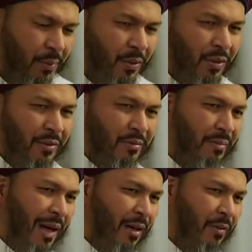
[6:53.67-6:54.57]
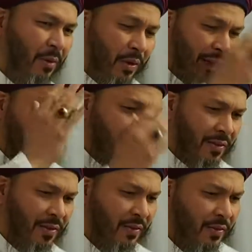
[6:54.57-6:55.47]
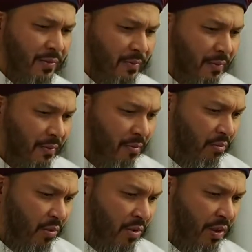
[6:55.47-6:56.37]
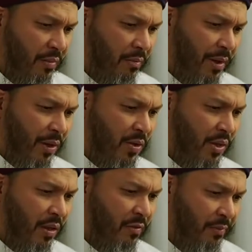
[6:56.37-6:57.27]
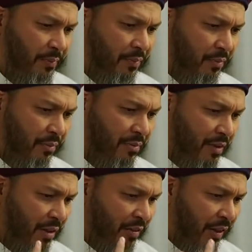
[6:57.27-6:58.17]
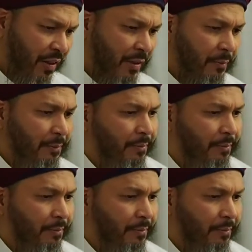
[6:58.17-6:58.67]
Pull back from all that nonsense. Sit by yourself. Think.